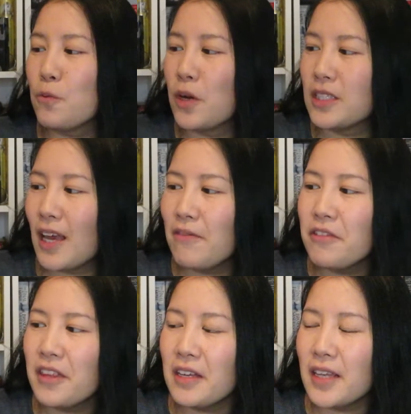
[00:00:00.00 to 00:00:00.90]
was
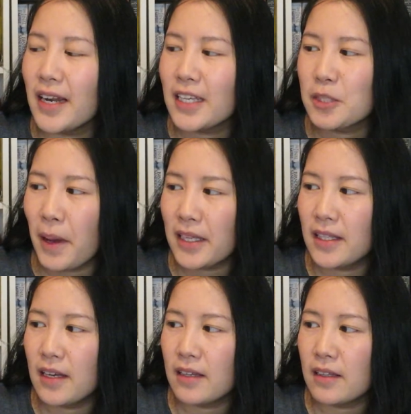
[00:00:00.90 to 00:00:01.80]
everything that I
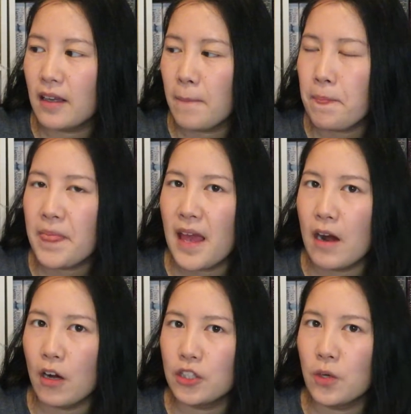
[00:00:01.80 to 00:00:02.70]
expected and
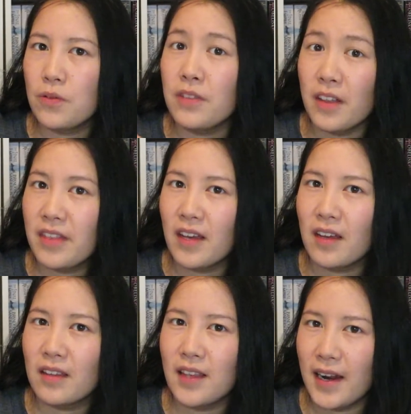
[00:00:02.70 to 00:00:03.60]
also
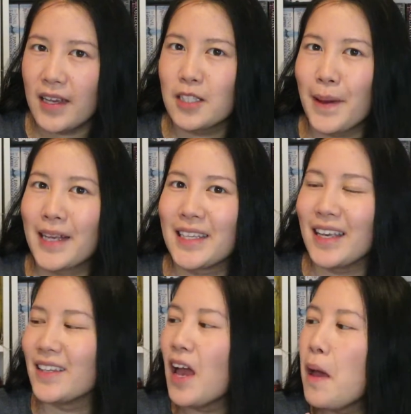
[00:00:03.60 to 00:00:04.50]
nothing that I
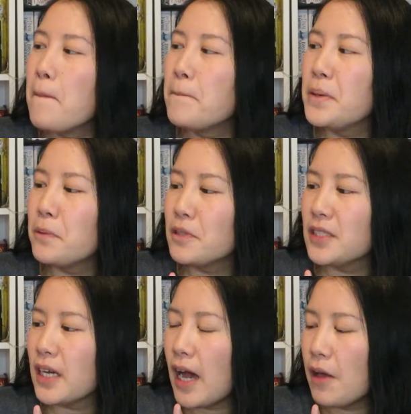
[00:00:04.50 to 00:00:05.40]
expected. People
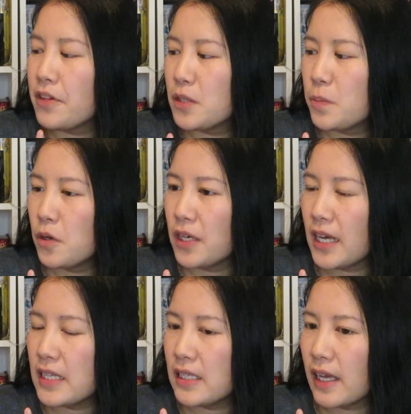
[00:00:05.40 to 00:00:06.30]
say how this book
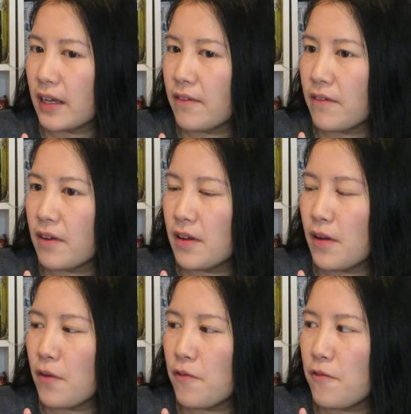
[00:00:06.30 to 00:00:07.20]
is like
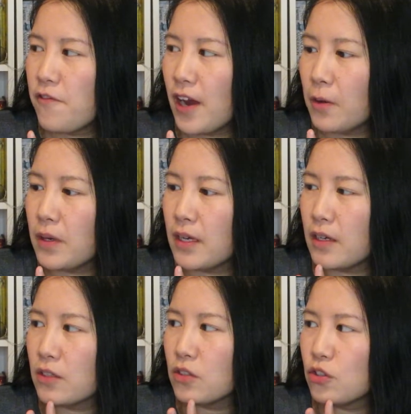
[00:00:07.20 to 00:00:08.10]

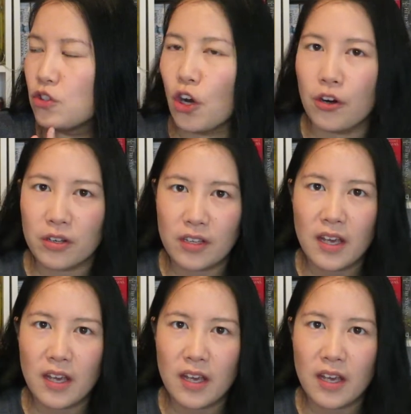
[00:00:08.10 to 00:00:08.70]
very dark